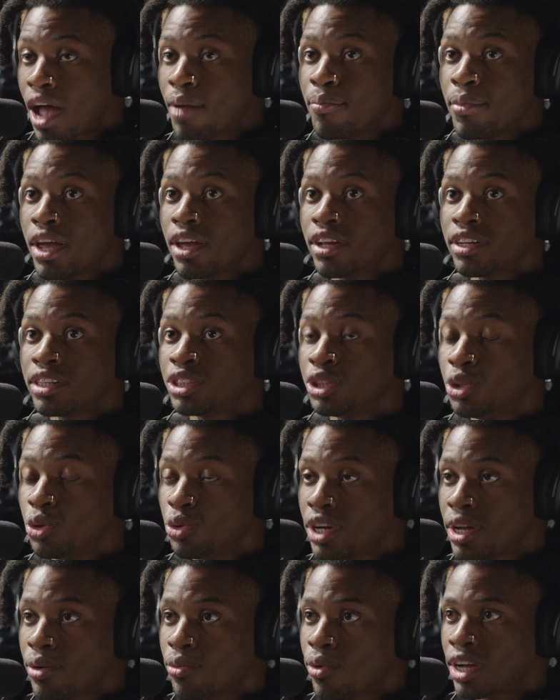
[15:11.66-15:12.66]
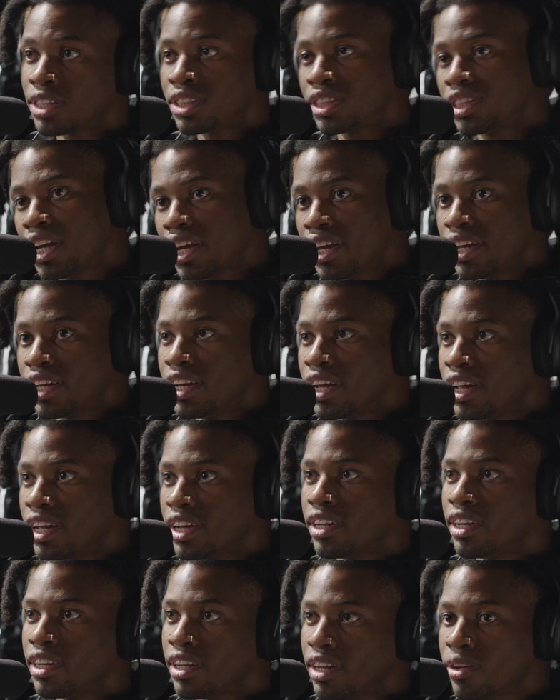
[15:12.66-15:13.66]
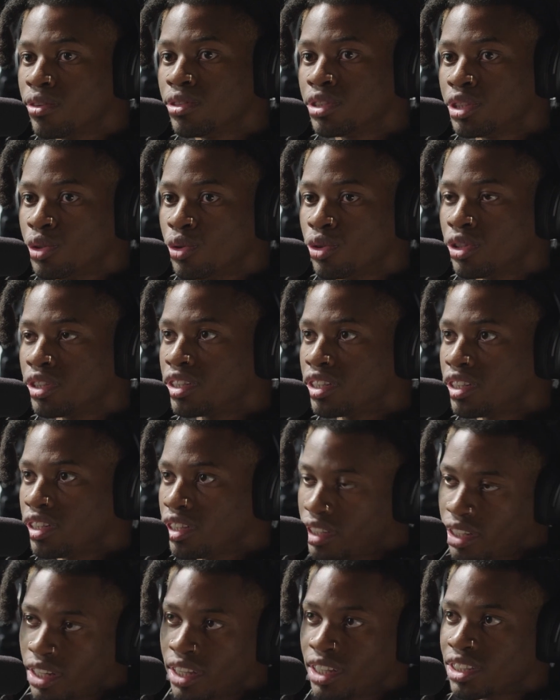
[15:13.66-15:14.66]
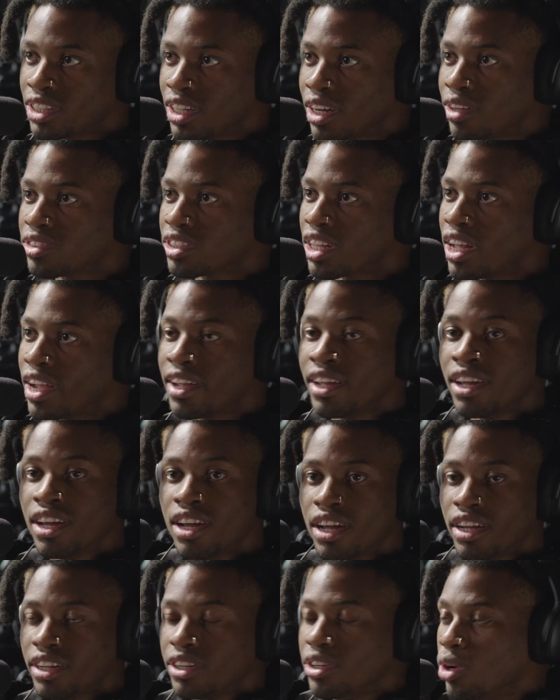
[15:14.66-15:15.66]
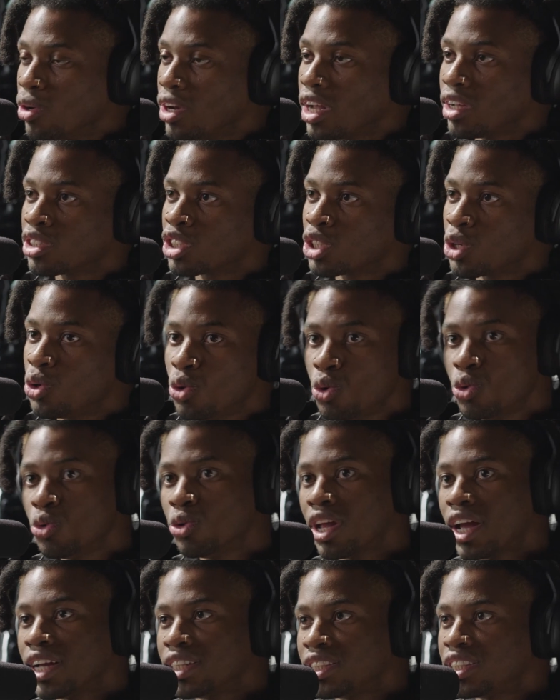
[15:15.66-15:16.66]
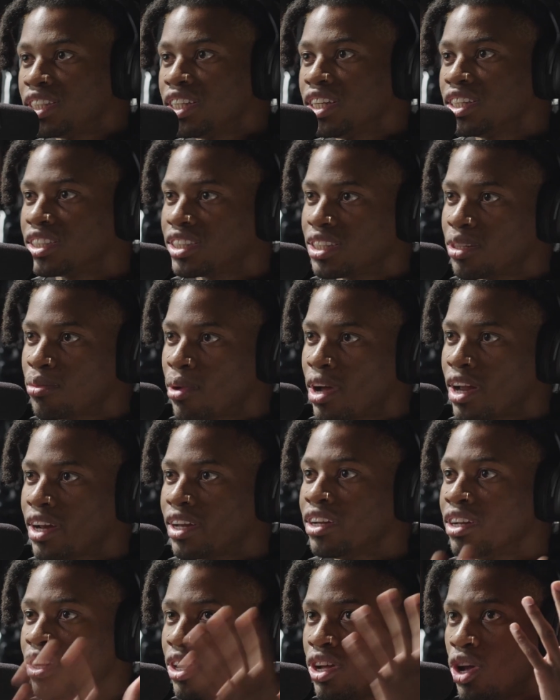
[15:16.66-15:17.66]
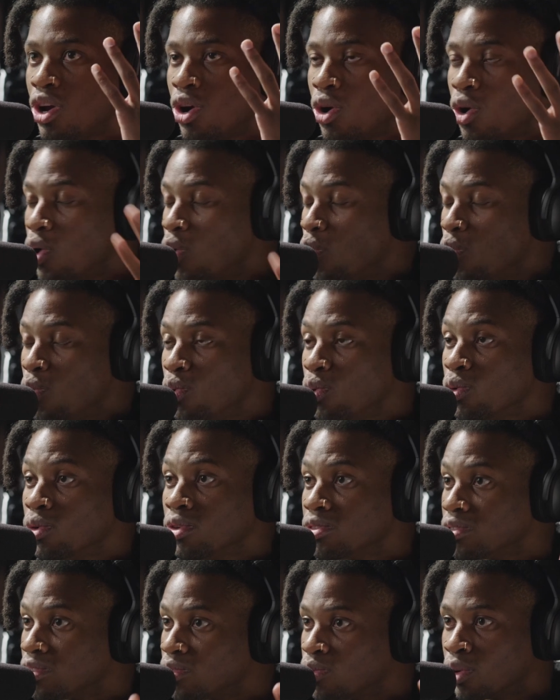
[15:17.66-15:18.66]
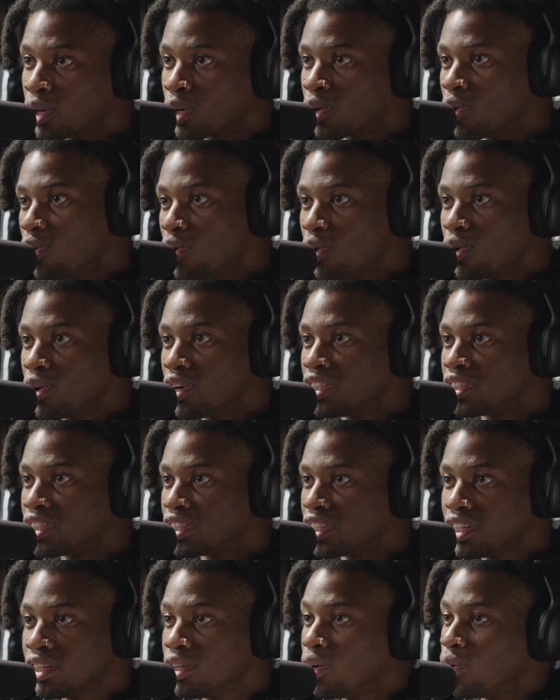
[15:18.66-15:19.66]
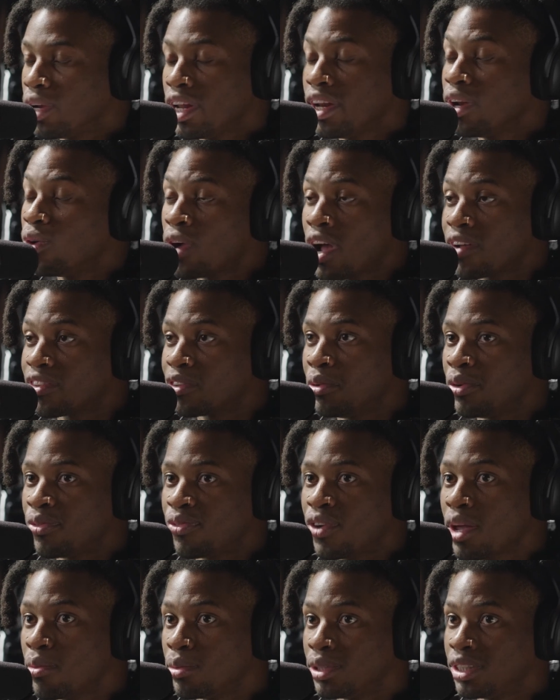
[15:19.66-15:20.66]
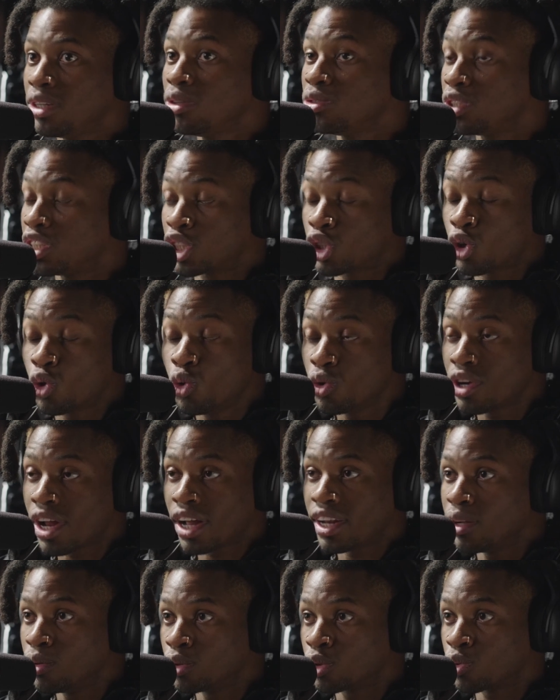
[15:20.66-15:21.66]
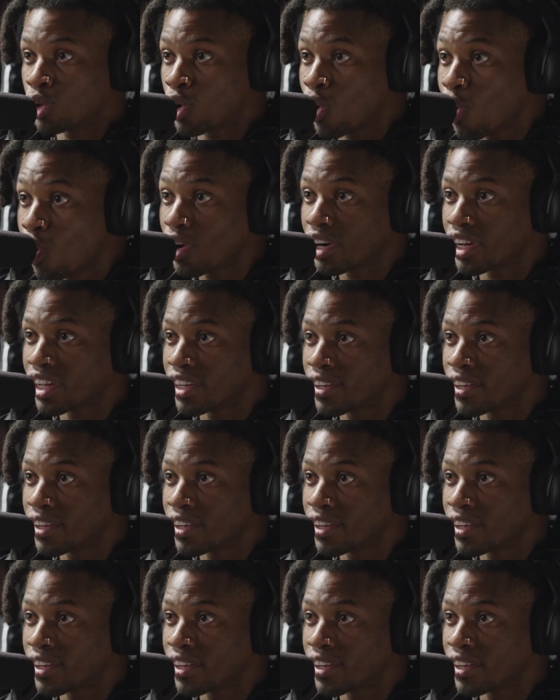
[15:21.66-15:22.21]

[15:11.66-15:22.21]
I met this dude named Wase, and then they was doing things, and I was like, you know, that was cool. Like seeing somebody who records, you know, they don't have to be famous. It was just cool that they was recording.